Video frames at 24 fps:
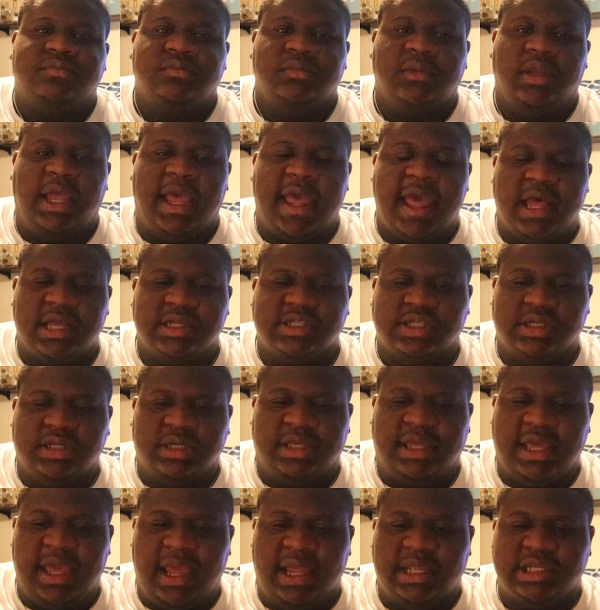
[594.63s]
It has a
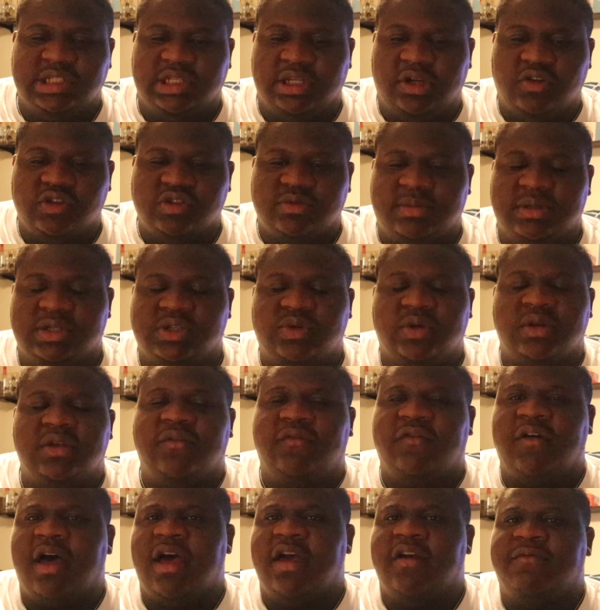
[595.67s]
gauge and goes up to
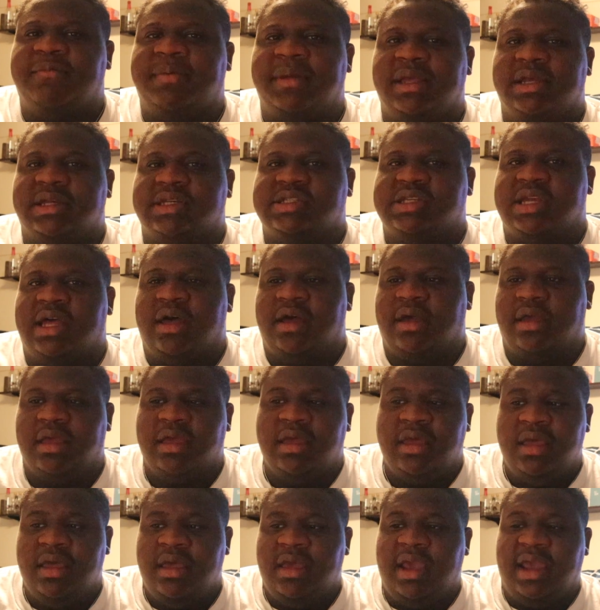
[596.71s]
25 psi,
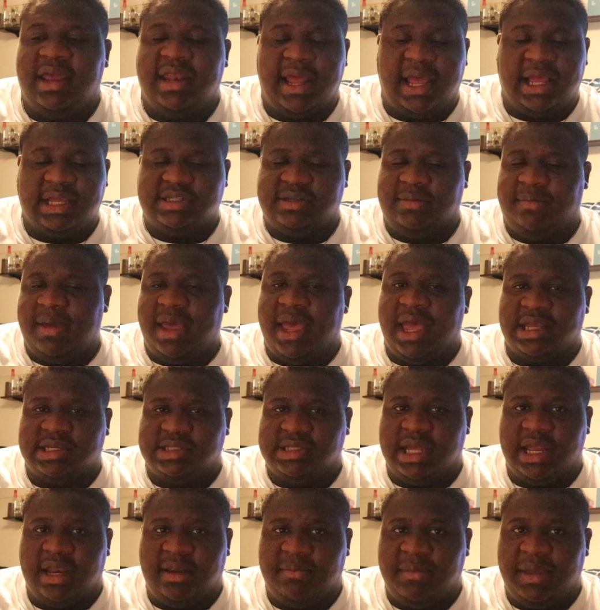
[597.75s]
and that's the max
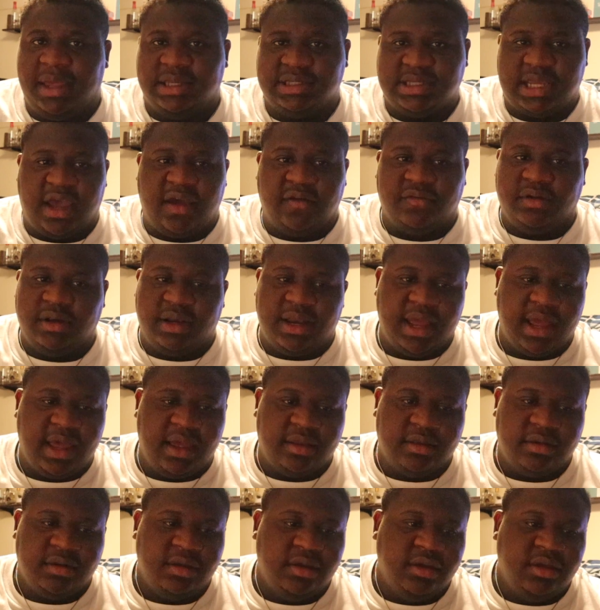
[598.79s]
that it makes. After
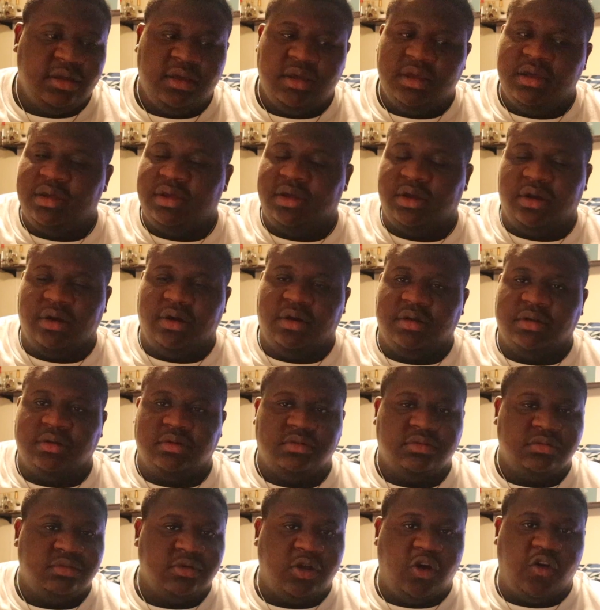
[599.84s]
that, you're
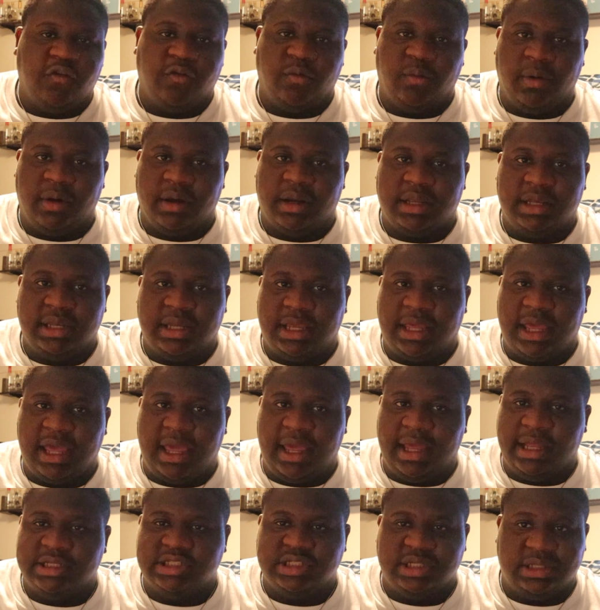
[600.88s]
overworking the
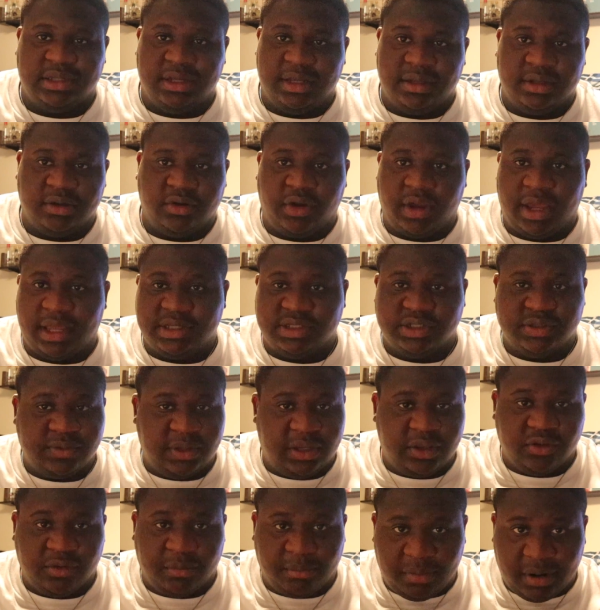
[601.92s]
gauge, and then the gauge
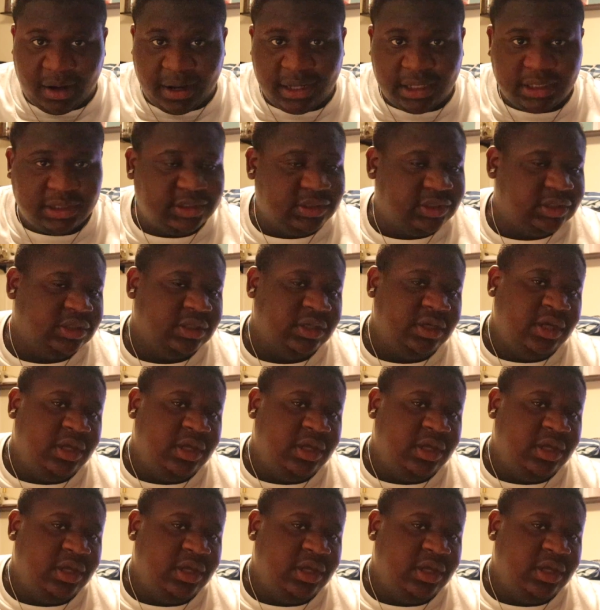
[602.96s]
either breaks